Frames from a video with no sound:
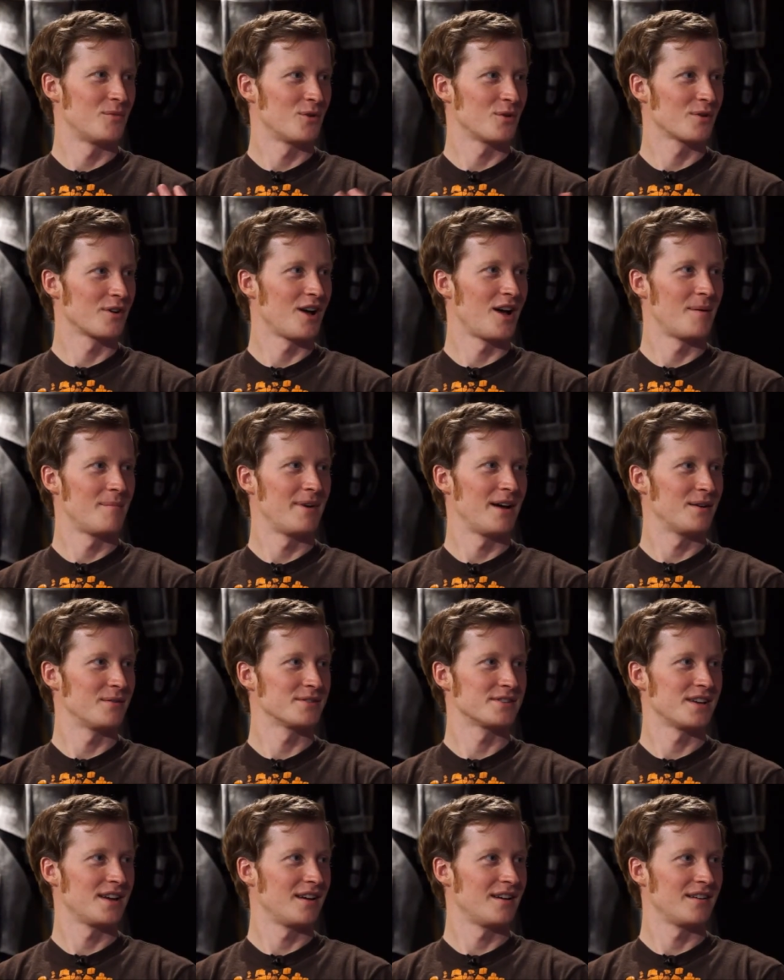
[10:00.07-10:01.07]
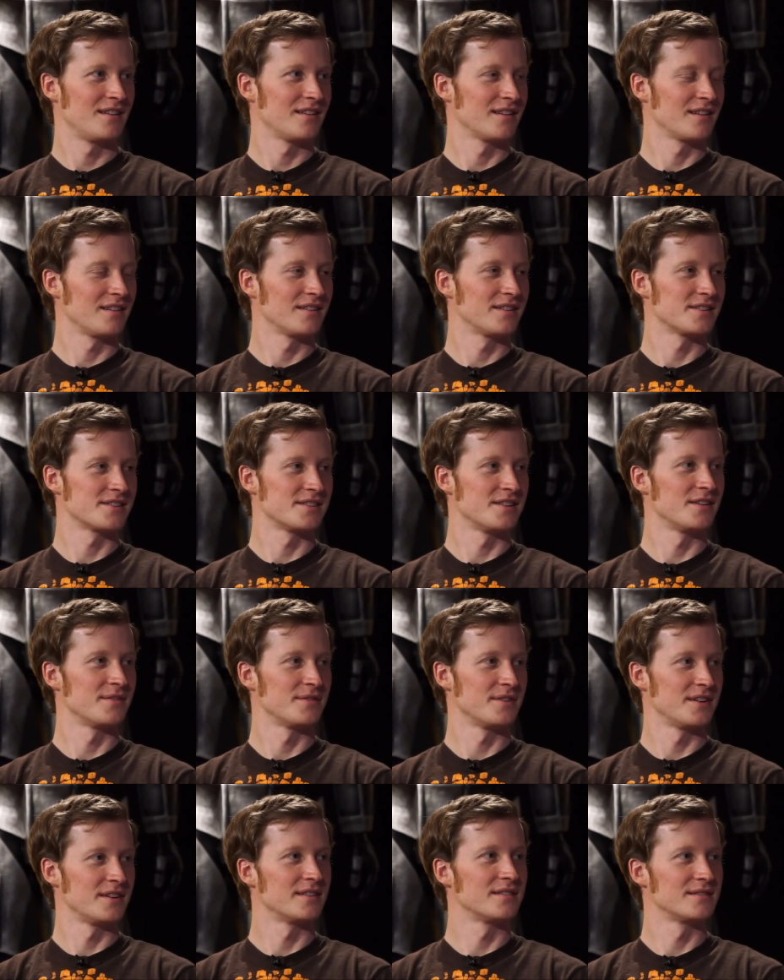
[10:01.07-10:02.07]
Yeah, like started this month. It
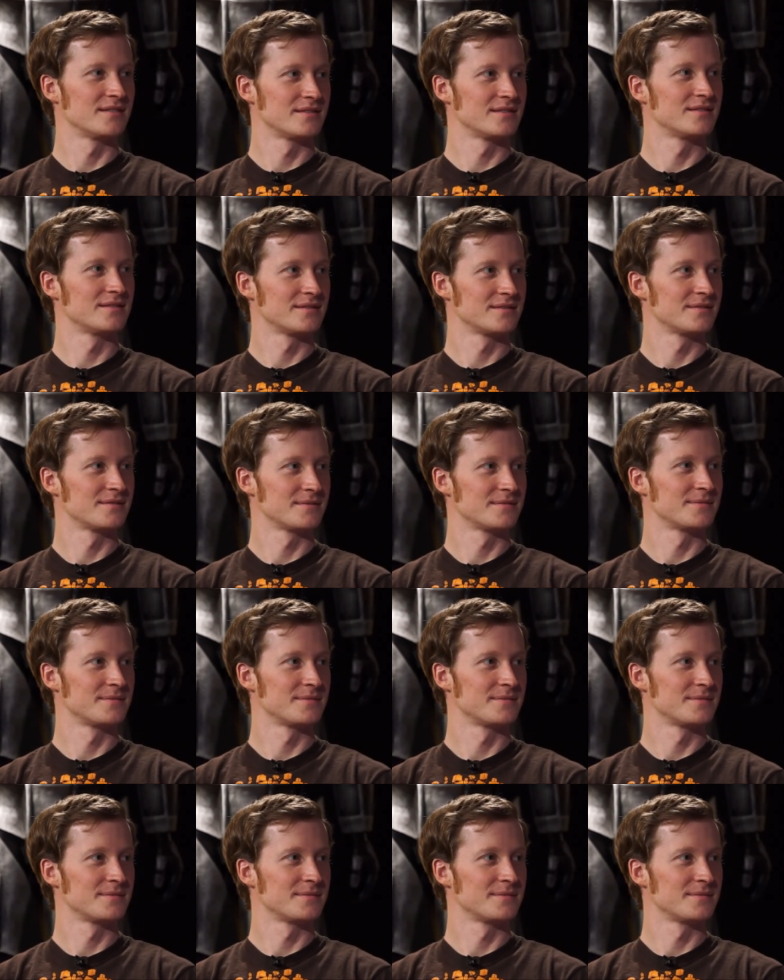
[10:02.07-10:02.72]
was crazy for like good